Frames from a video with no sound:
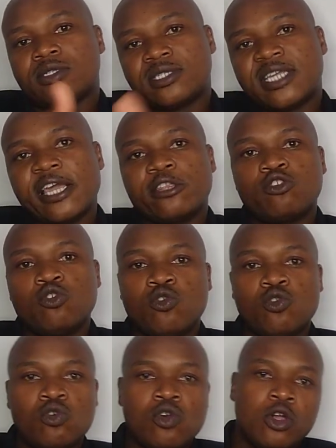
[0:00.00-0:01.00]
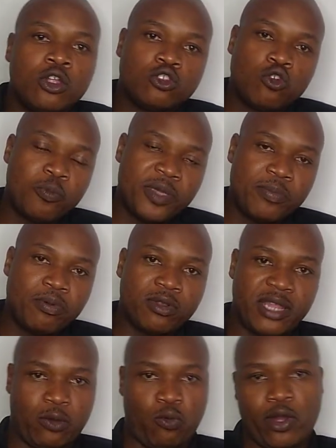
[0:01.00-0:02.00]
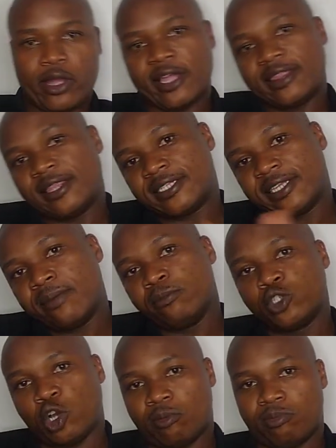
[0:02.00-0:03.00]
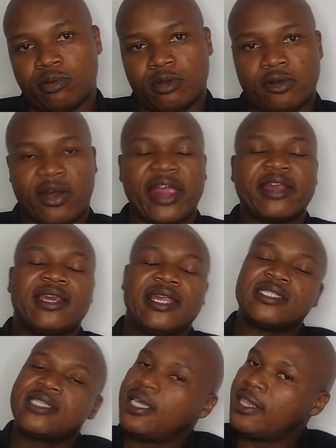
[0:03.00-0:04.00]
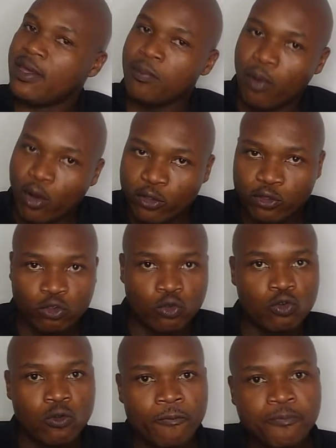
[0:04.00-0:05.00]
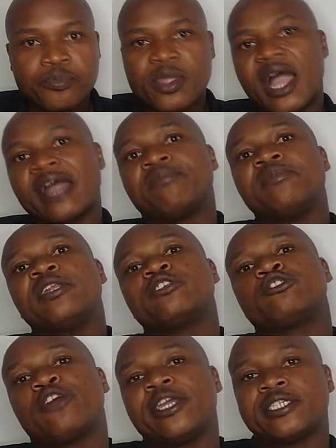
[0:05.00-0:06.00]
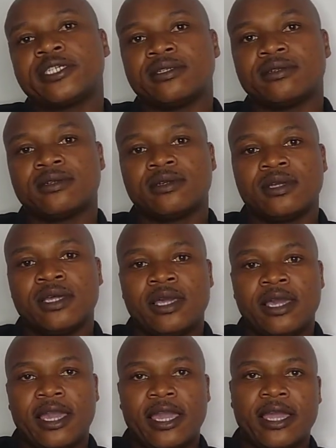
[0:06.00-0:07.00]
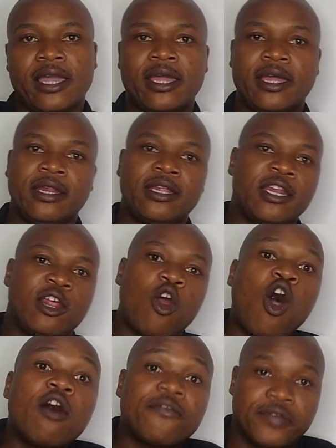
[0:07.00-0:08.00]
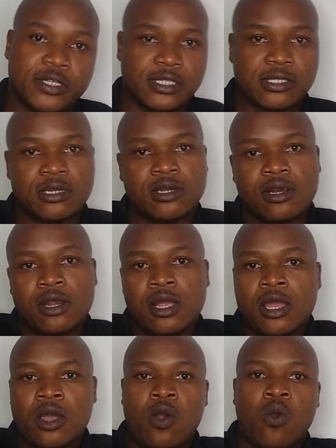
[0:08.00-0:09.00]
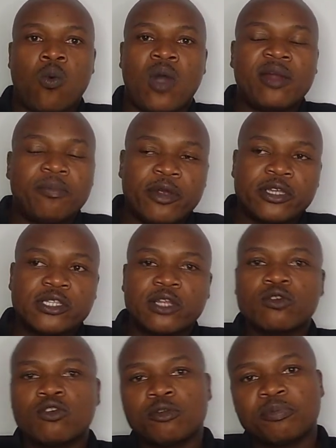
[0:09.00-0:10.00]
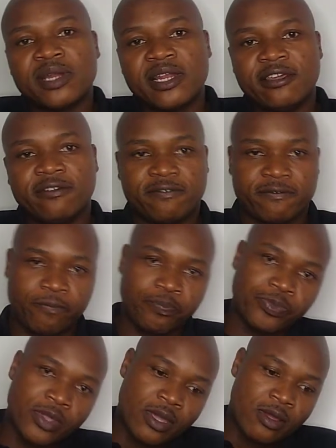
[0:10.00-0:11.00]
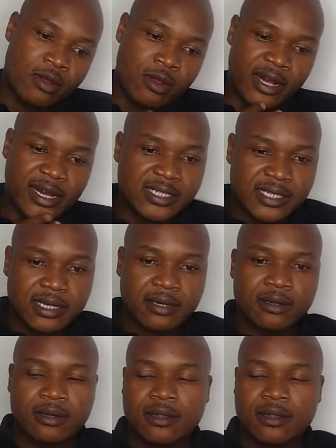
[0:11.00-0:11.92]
take two people that work at the same job, right? Let's say they both do administration in an office. One person could believe, listen,